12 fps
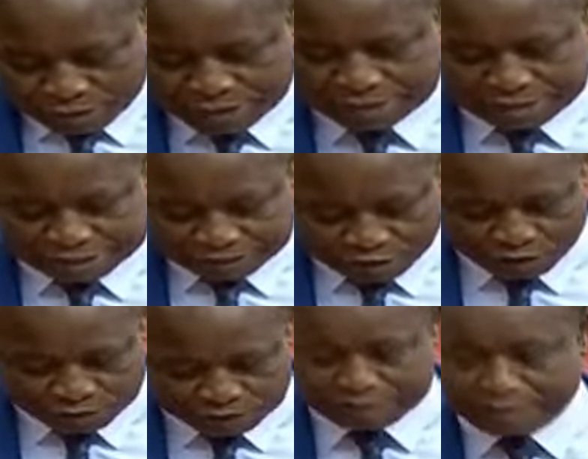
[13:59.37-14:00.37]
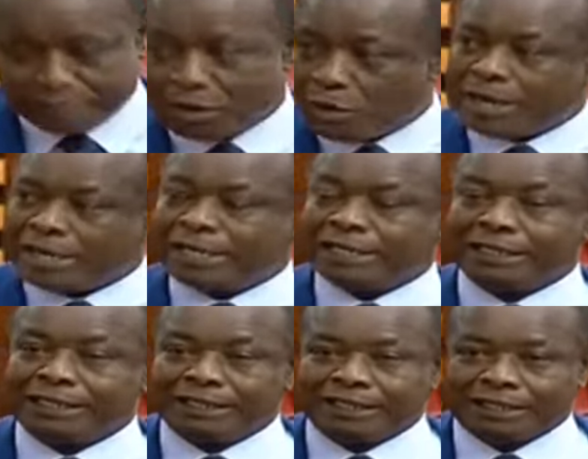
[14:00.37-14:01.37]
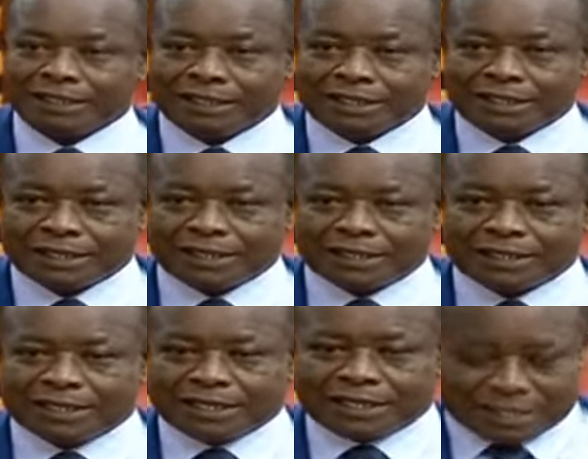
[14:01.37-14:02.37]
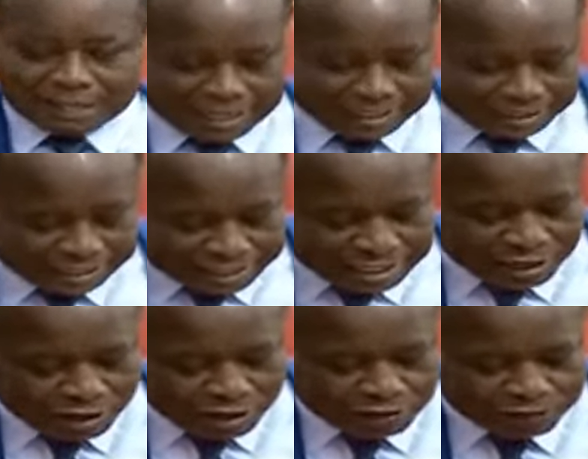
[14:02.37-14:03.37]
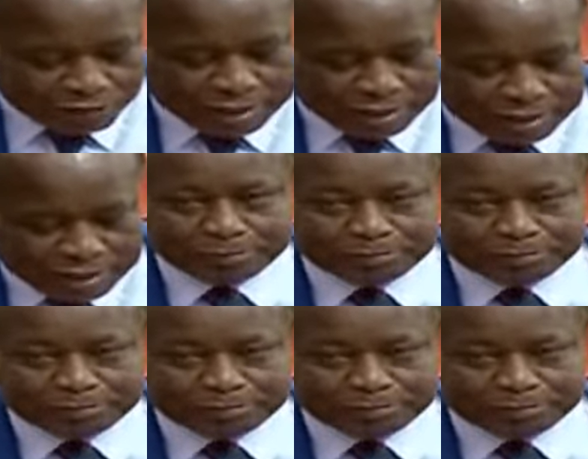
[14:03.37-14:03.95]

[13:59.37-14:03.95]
he takes the office. Number one, the idea of